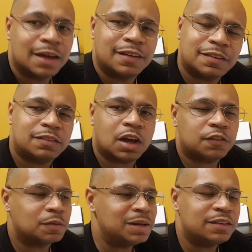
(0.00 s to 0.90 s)
This is Eric
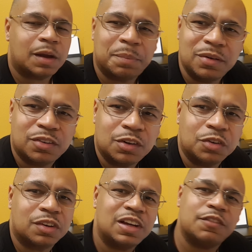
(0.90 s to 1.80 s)
from Easy Computer
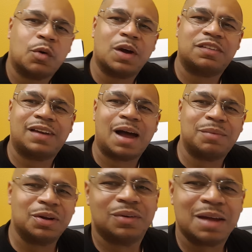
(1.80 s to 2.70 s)
Solutions. Leave a question down
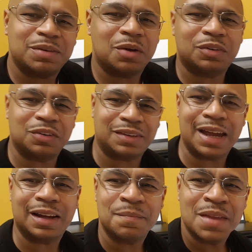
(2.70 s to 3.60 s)
below. Let me know what you
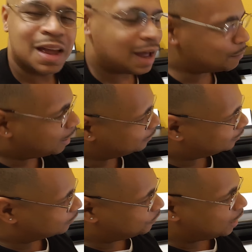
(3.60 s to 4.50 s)
think about
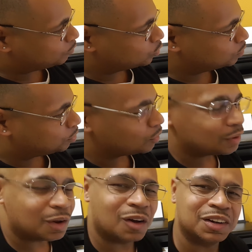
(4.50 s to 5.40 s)
the Phab 2 Pro
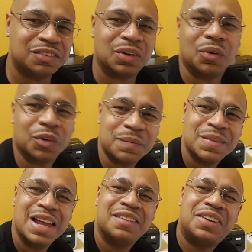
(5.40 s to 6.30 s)
and all its glory.
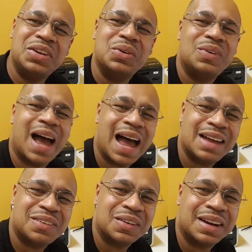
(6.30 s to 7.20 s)
See you
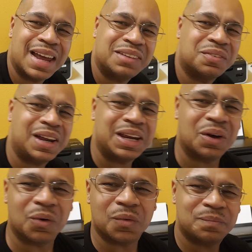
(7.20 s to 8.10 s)
guys on the next
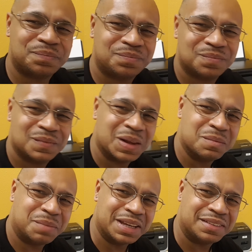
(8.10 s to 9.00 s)
video.
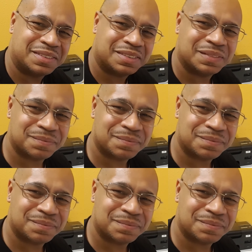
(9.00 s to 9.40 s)
Peace.